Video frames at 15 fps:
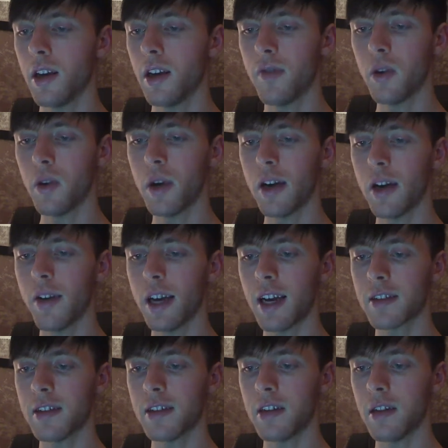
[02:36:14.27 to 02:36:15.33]
If you have
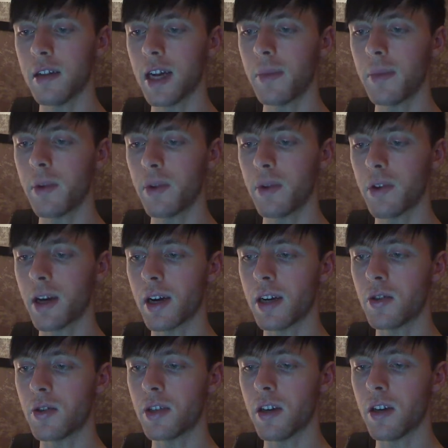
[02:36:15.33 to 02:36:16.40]
acted in alignment with your
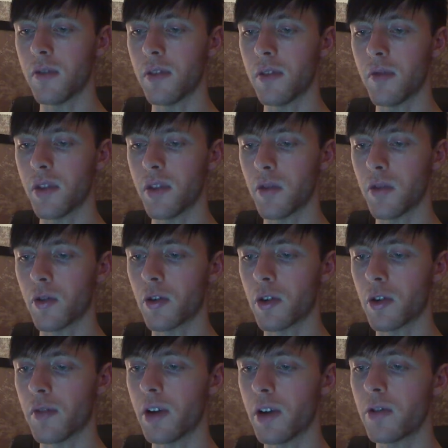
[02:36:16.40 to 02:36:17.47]
higher self and for the greater
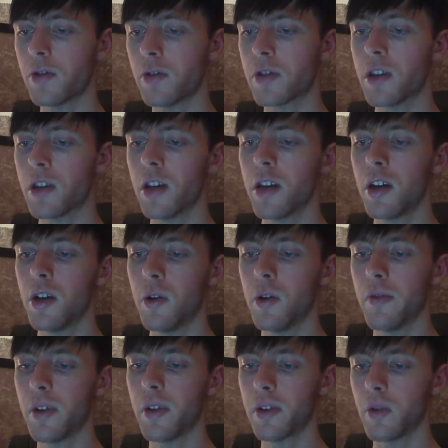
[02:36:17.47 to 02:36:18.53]
good of others, you
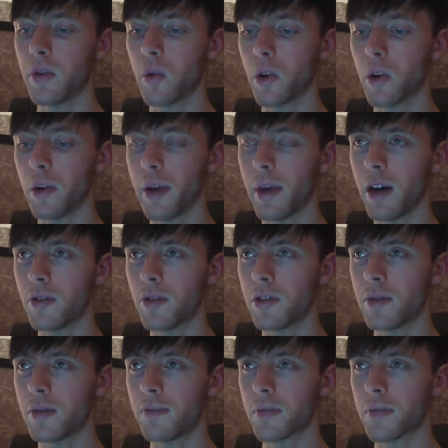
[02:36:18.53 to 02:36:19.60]
have nothing to worry
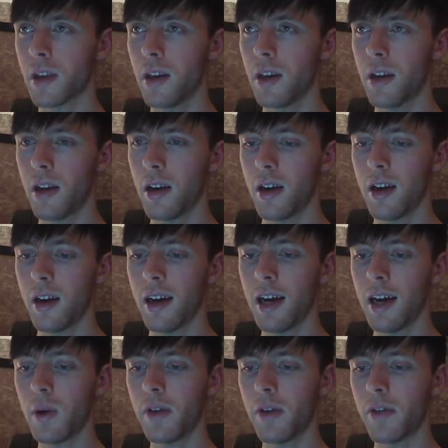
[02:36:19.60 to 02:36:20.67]
about.
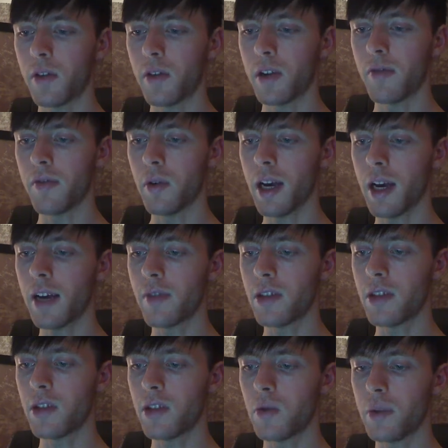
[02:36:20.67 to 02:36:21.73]
However, if you
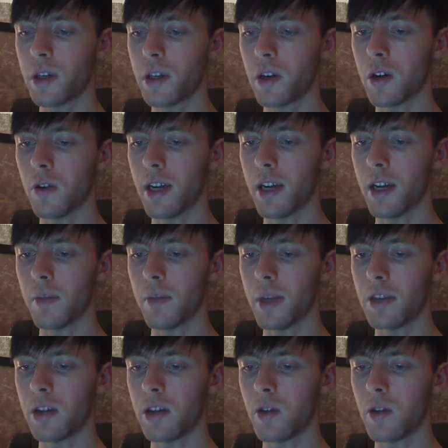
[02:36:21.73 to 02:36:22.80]
haven't, you will be called out and
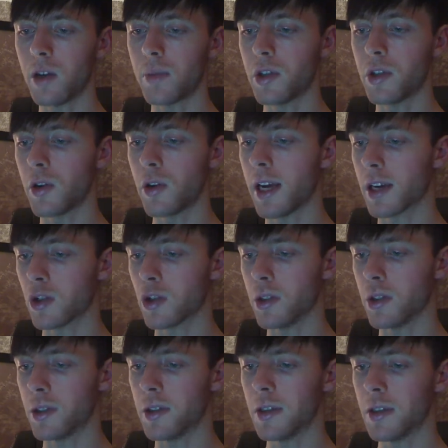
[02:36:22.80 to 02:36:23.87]
made to own up to your
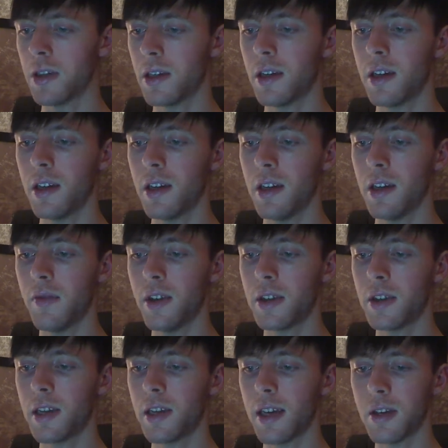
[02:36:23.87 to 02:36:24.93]
actions. If
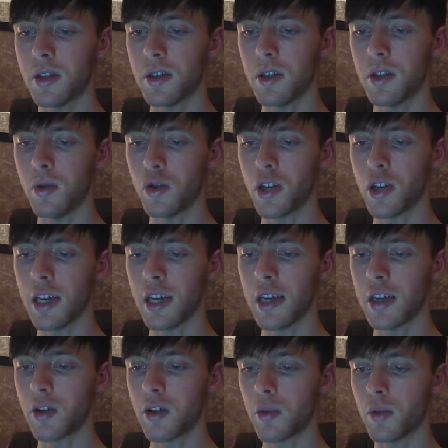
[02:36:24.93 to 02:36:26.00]
this has you
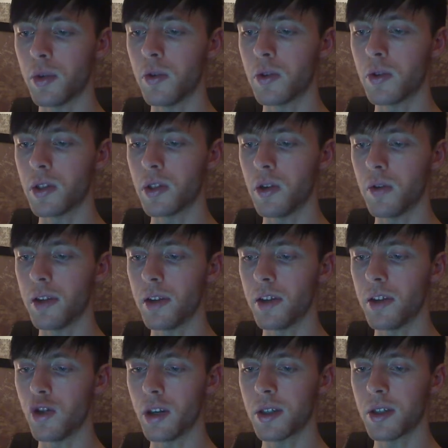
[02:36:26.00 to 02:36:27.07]
shaking in your boots, know that
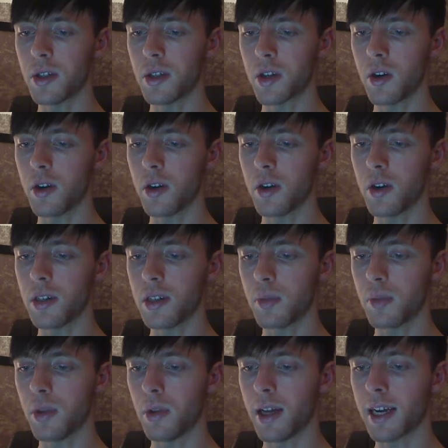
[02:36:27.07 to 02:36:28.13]
the Justice card isn't
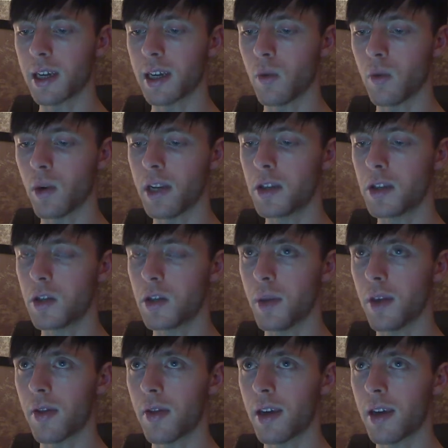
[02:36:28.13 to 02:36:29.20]
as black and white as you
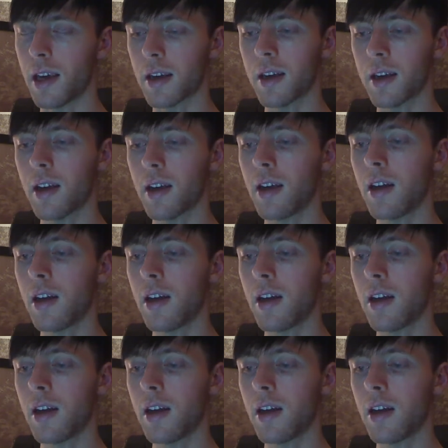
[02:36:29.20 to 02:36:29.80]
may think.